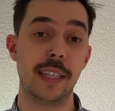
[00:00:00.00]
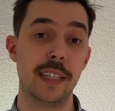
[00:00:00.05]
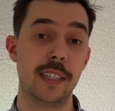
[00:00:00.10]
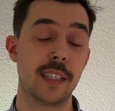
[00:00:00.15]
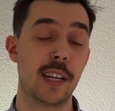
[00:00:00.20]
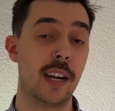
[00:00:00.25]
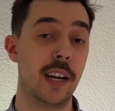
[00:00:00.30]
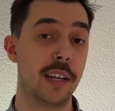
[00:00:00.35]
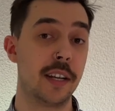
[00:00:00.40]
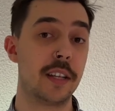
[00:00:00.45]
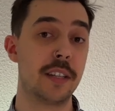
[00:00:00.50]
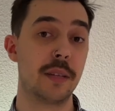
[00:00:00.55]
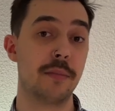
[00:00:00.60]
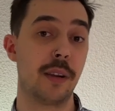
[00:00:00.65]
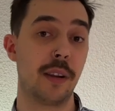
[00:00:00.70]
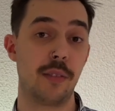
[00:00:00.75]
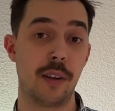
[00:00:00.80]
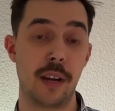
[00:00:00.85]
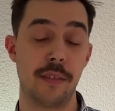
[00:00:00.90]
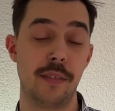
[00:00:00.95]
target
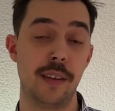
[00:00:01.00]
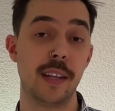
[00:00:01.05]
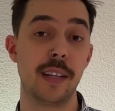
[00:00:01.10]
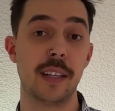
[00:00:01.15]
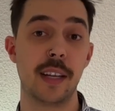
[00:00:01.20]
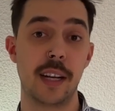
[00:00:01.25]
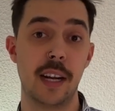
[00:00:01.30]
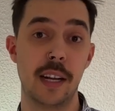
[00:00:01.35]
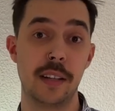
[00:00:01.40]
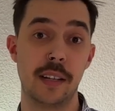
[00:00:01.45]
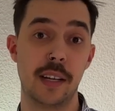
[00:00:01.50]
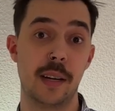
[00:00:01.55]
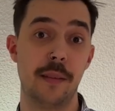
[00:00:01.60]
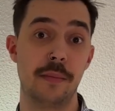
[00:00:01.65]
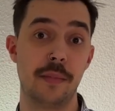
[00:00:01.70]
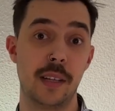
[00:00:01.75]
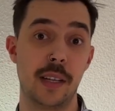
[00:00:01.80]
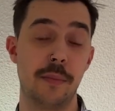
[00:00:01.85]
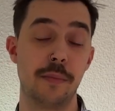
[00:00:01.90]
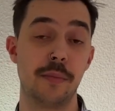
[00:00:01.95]
demographic that
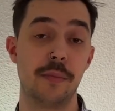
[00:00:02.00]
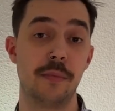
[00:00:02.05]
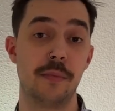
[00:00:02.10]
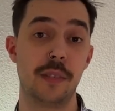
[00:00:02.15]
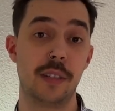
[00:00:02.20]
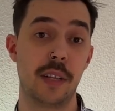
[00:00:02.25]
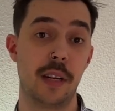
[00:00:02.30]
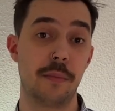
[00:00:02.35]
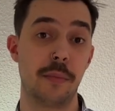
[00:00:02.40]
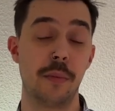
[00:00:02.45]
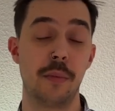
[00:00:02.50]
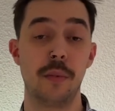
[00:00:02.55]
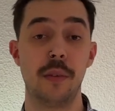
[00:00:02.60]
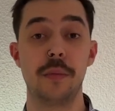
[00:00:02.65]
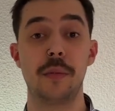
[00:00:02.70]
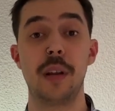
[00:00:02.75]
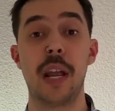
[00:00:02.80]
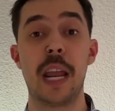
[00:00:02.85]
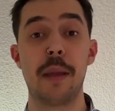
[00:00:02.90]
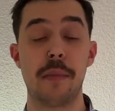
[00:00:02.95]
I'm
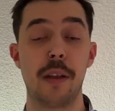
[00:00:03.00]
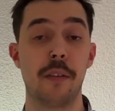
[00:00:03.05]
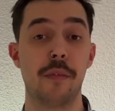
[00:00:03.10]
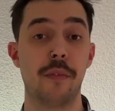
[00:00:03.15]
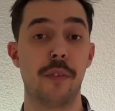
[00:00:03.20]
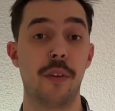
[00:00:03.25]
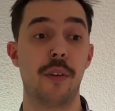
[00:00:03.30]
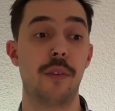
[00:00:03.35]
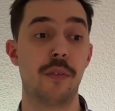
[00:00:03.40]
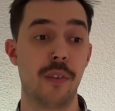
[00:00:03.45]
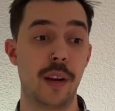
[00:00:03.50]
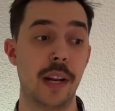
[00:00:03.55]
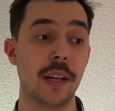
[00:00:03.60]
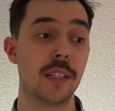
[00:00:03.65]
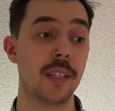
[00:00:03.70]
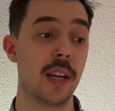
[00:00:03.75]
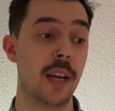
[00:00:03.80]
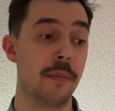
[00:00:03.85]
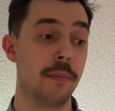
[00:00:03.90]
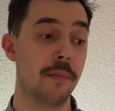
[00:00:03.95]
aiming for, right?
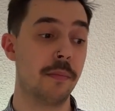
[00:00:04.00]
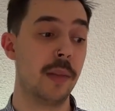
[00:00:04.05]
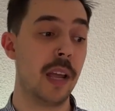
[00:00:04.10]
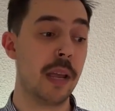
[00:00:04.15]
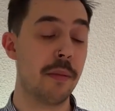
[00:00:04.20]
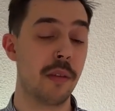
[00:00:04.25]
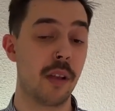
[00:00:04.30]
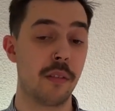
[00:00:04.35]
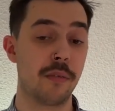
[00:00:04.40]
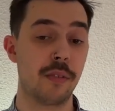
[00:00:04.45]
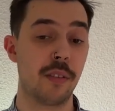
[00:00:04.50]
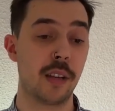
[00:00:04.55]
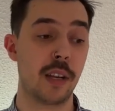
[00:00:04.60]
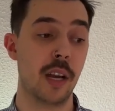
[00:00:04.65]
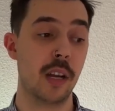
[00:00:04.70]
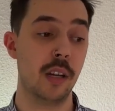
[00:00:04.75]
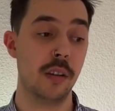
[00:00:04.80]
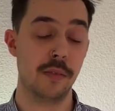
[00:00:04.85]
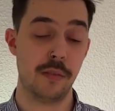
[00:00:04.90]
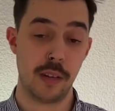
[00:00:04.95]
I'm aiming for
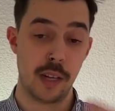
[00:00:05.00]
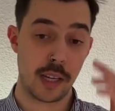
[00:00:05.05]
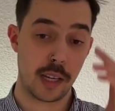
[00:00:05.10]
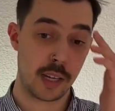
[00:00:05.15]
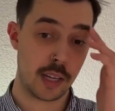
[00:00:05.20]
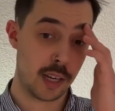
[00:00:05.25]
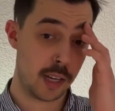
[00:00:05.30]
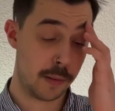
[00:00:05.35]
kind of like